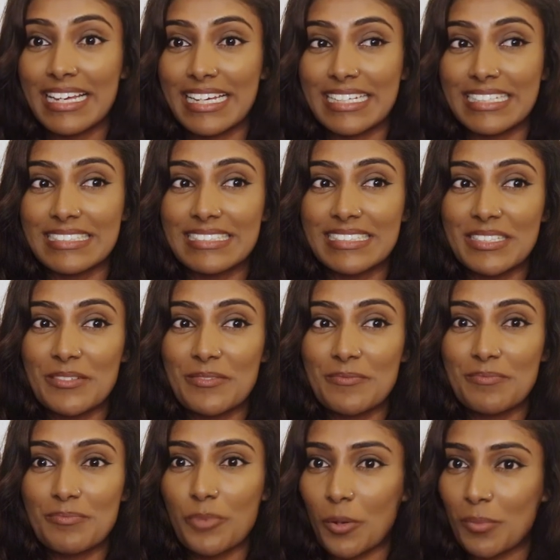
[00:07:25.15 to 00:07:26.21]
is
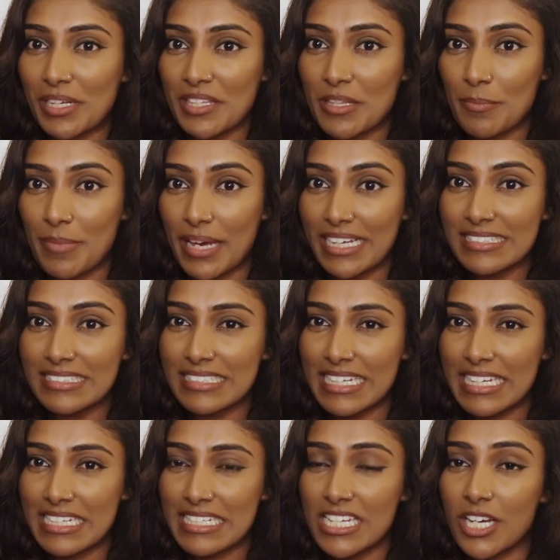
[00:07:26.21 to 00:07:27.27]
probably the best
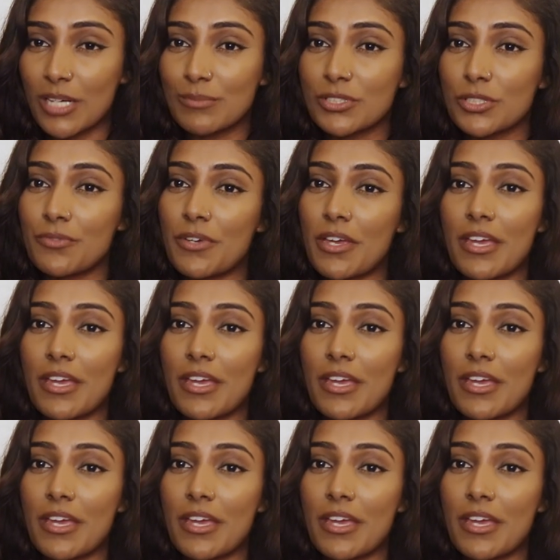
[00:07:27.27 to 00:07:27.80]
in terms of